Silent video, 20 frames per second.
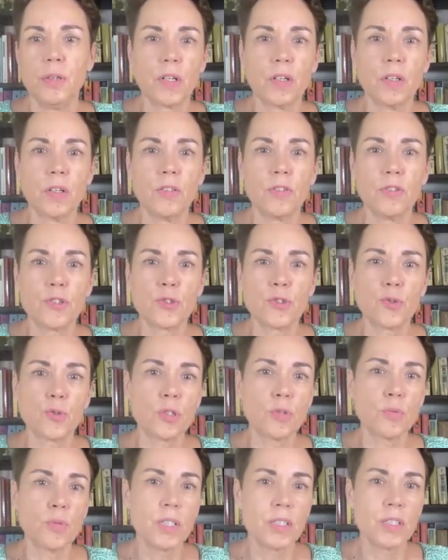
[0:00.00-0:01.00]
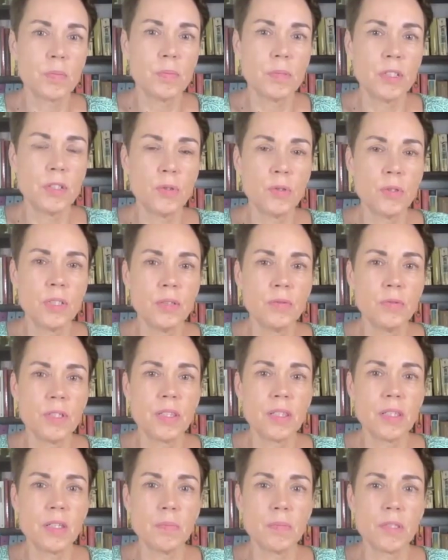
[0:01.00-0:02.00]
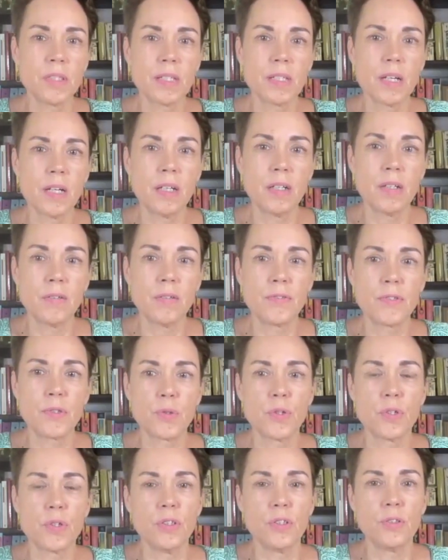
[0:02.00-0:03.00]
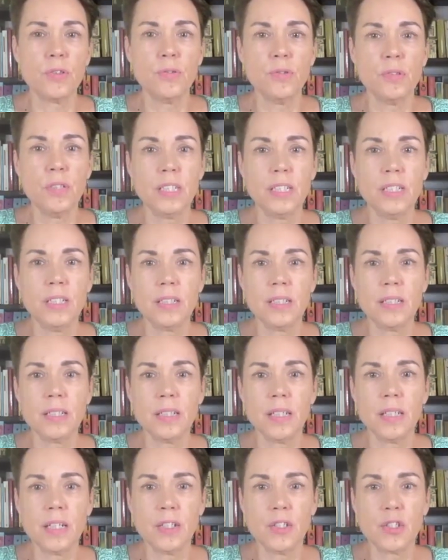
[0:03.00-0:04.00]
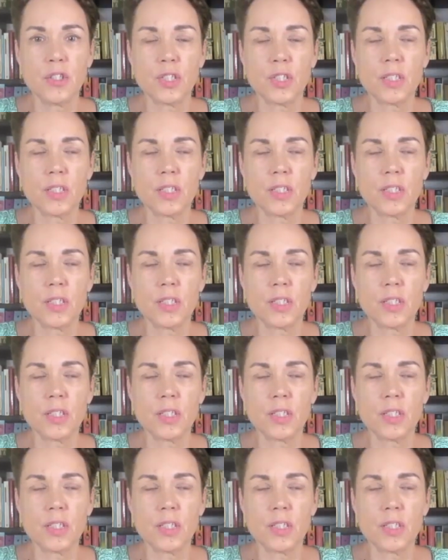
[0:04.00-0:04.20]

aren't sure what to be doing with themselves or who need a nudge?